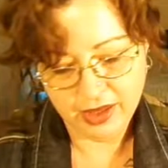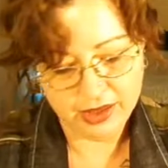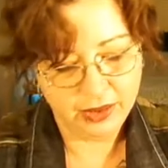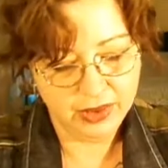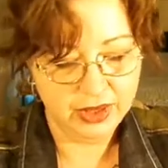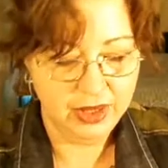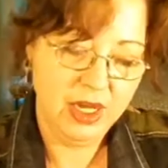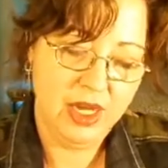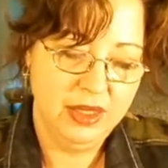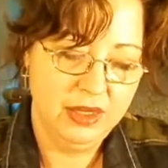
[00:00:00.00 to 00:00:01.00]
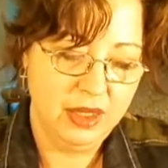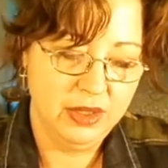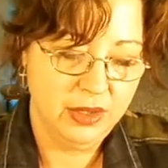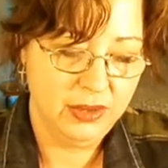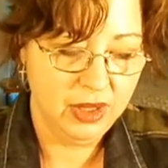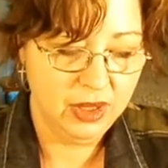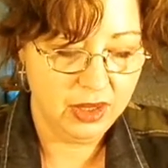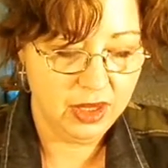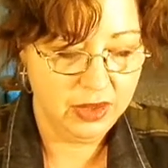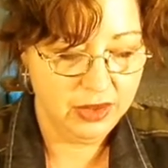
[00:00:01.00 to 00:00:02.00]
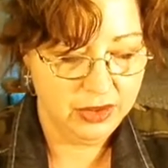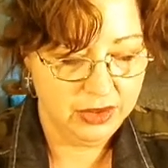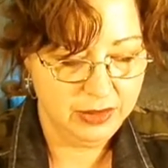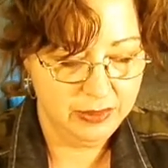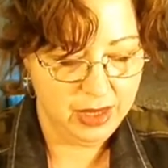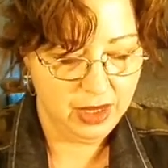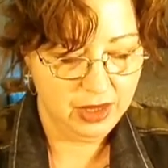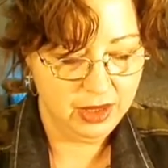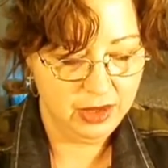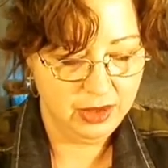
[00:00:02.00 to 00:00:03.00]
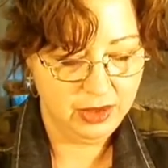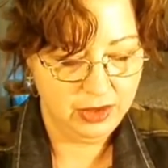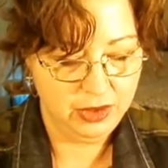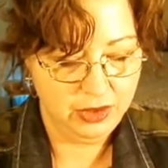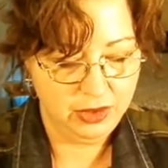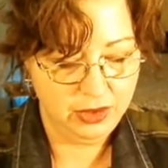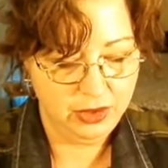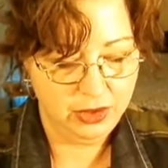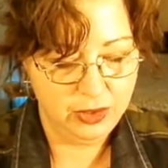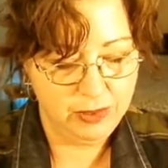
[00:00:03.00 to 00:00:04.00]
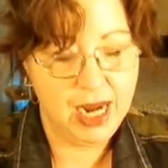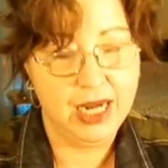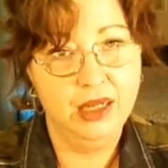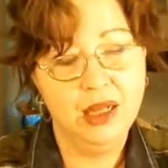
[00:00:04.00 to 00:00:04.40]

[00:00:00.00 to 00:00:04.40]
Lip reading: next one is also LA Colors Mega Dramata